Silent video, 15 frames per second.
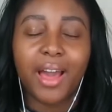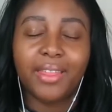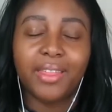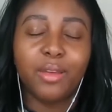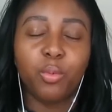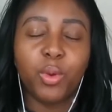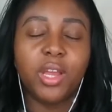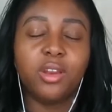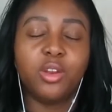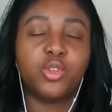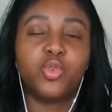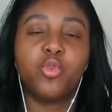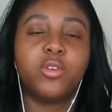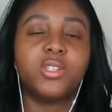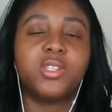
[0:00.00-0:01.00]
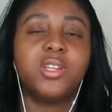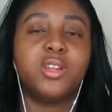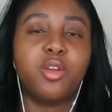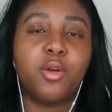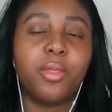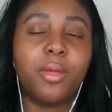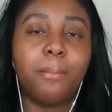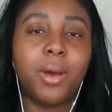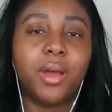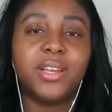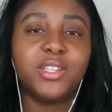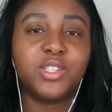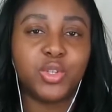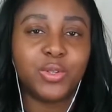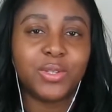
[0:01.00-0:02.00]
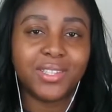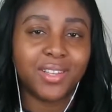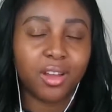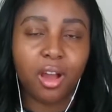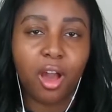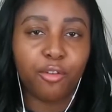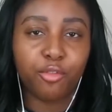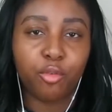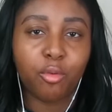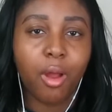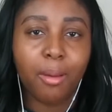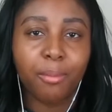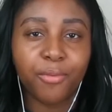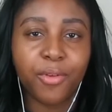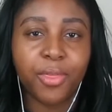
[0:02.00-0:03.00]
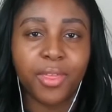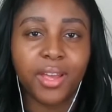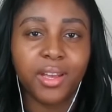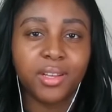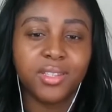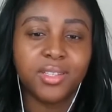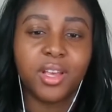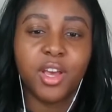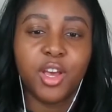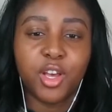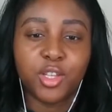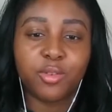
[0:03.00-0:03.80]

I think we notoriously know that money's used as a cover-up for things.